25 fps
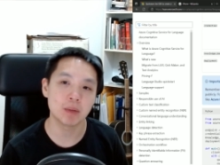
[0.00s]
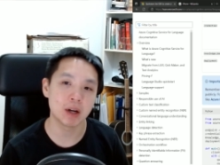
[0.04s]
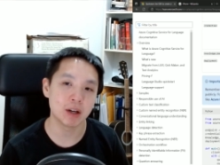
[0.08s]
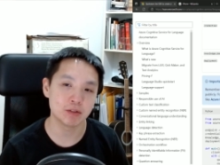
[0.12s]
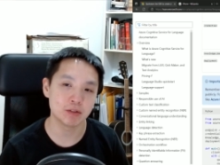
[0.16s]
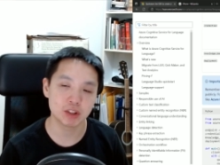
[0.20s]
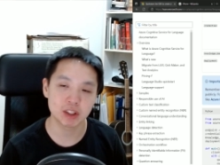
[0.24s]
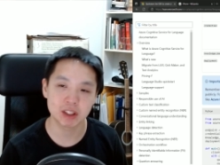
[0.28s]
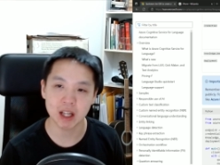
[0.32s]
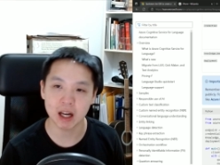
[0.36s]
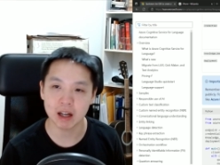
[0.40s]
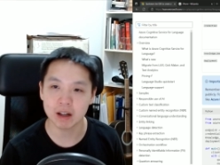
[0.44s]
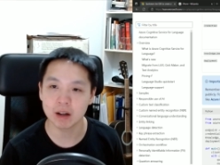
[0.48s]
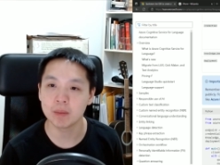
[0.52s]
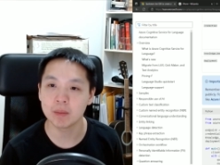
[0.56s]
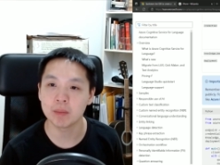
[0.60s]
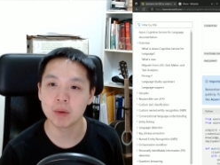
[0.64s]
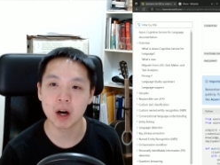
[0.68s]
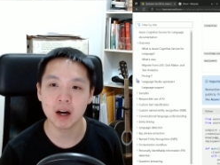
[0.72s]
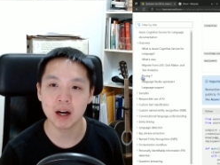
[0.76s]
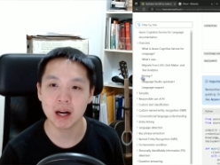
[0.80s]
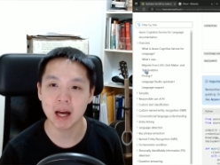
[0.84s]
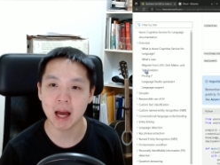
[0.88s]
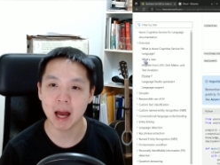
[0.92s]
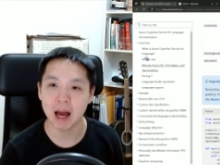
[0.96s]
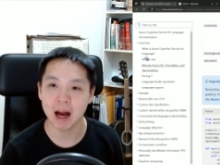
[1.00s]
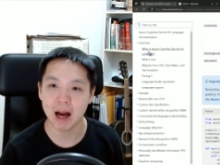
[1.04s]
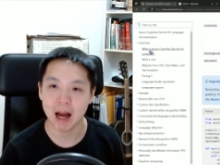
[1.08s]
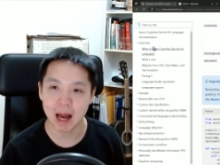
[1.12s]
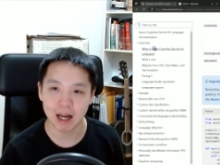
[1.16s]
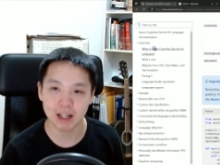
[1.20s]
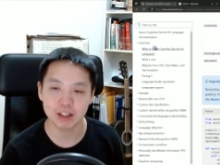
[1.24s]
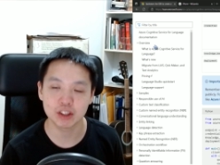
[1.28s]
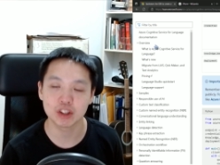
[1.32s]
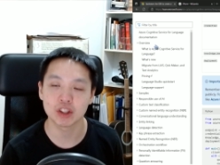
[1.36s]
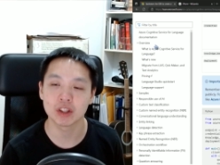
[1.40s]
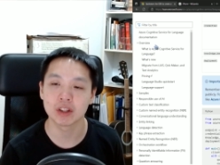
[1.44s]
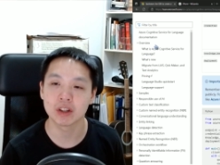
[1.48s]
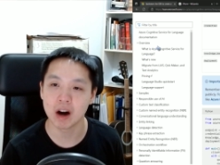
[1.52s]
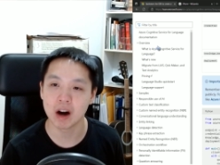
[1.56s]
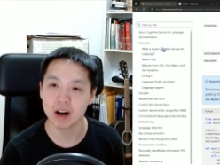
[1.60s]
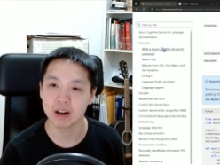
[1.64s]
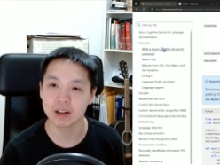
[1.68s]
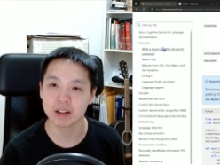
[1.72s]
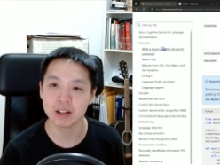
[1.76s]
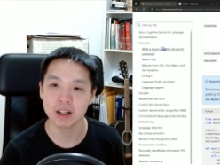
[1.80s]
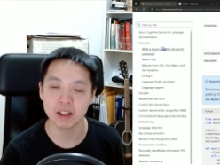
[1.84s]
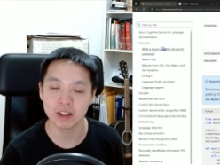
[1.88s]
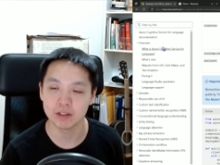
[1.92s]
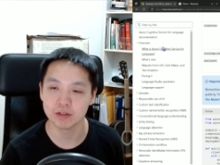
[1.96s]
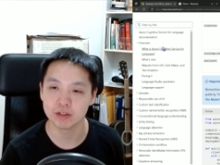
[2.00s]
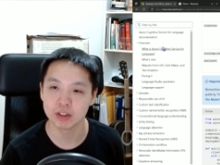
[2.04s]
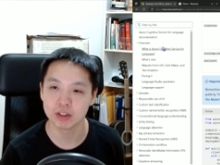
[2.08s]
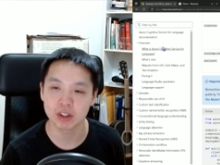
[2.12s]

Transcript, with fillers: I've set up Azure Cognitive